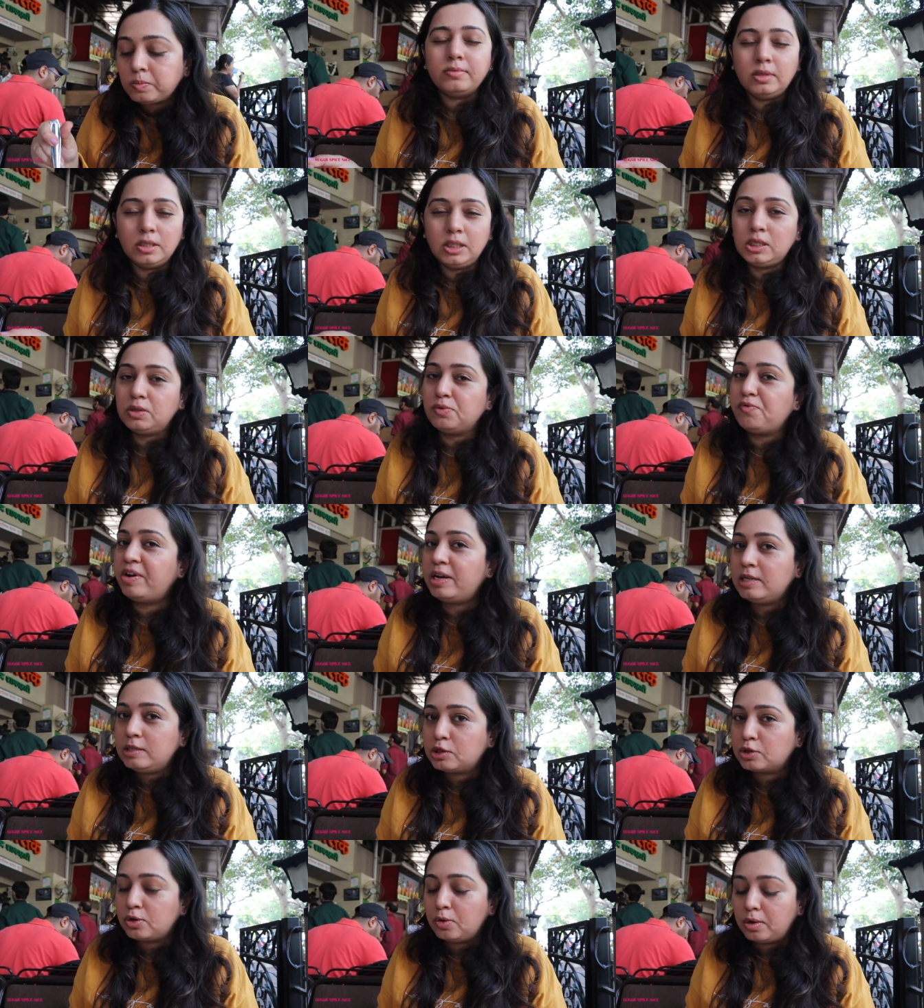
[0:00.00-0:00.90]
This
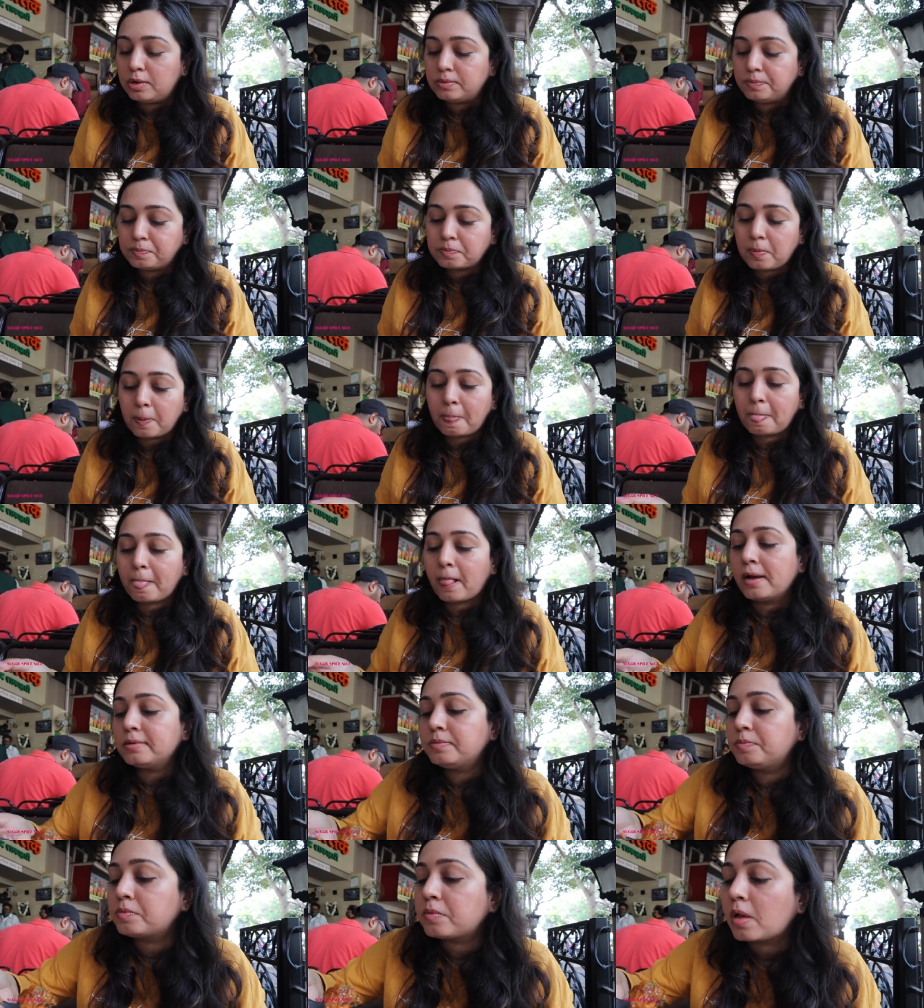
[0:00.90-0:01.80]
feels good.
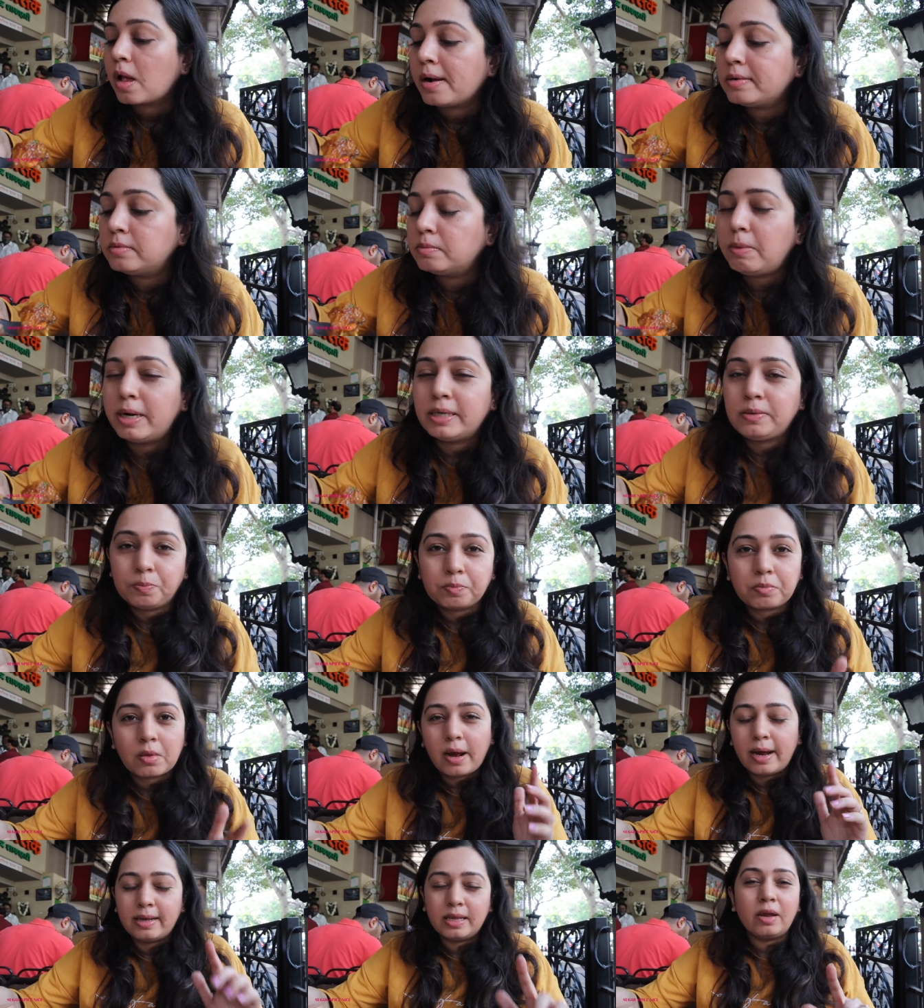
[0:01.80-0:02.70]
But
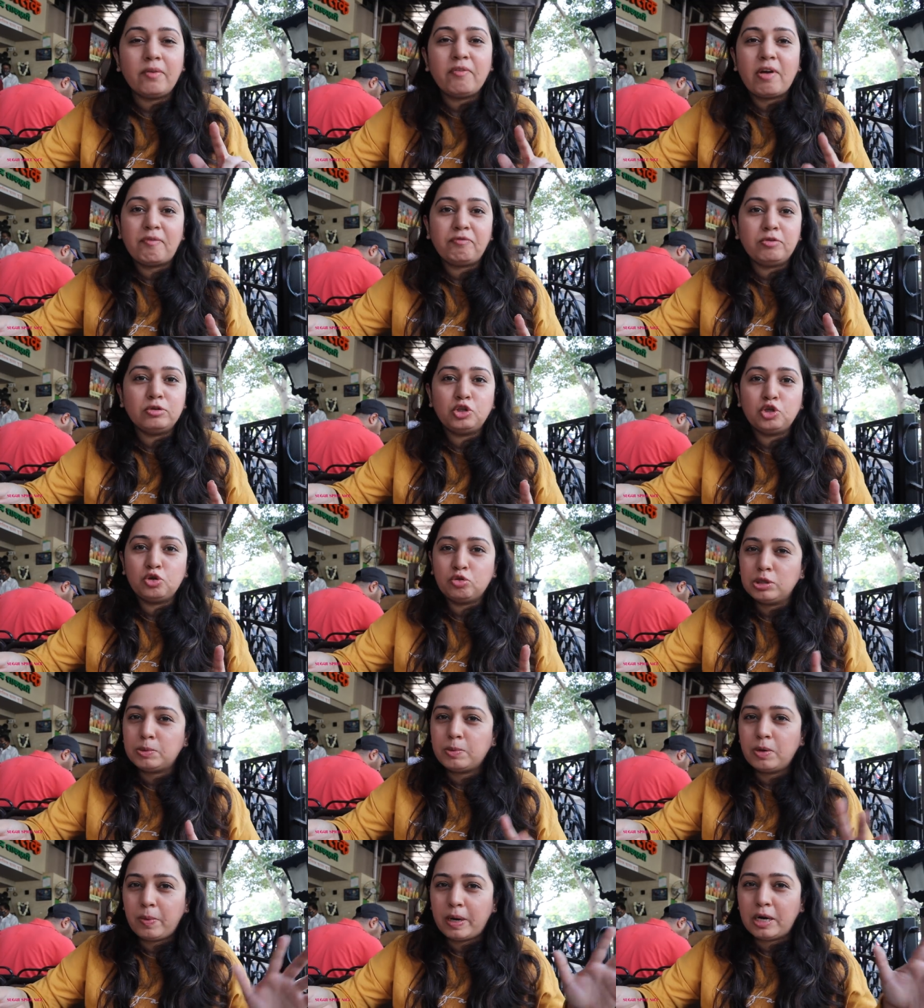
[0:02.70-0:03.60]
I think if I have to
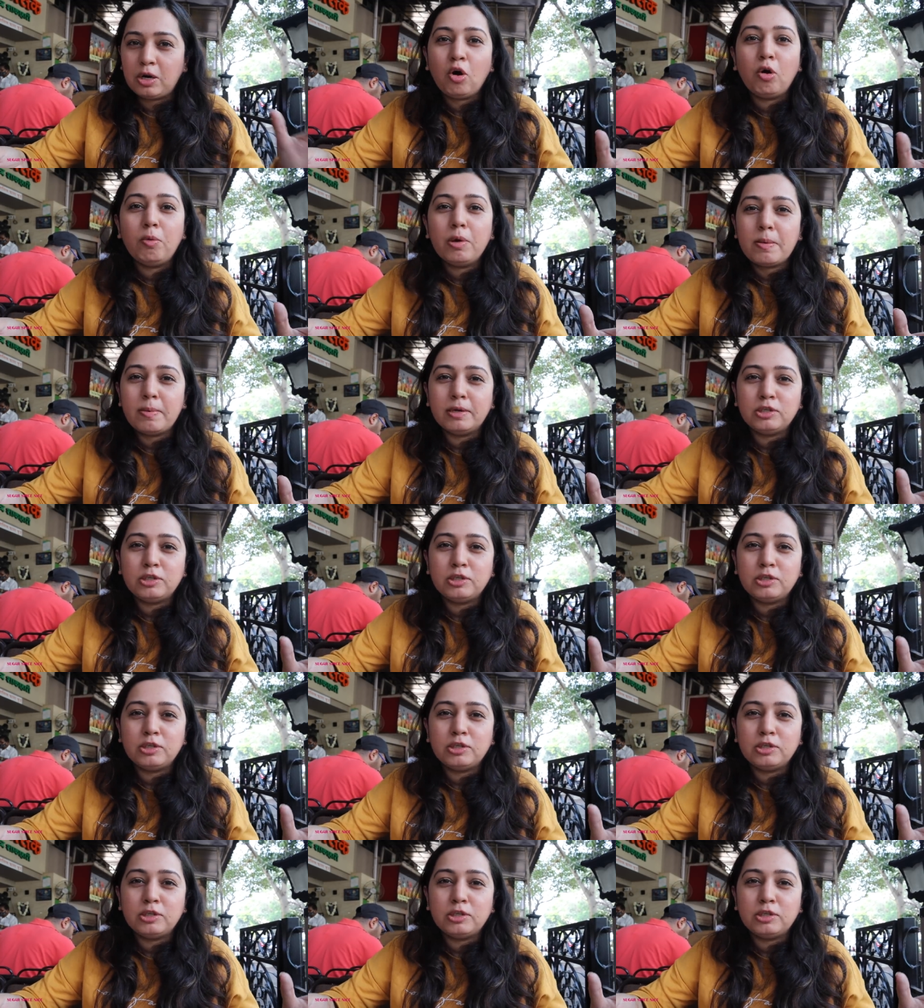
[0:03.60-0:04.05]
choose between Gobi